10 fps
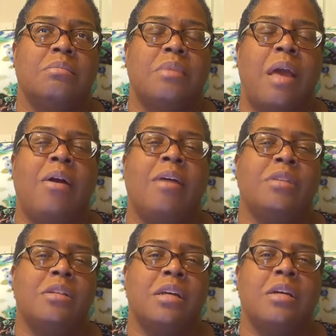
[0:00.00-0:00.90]
I'll have
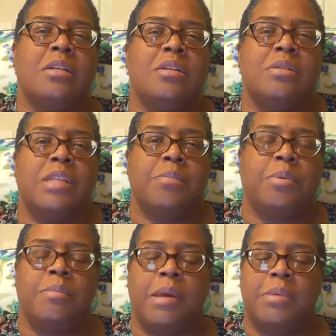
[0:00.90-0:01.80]
to dig a little deeper
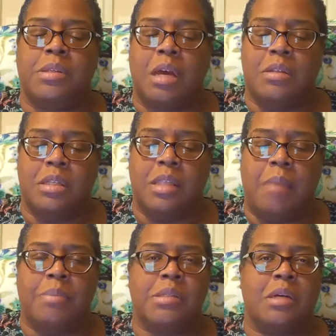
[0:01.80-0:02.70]
and maybe talk to
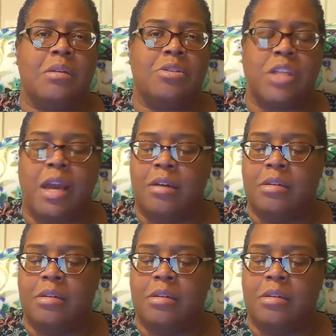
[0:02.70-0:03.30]
that particular child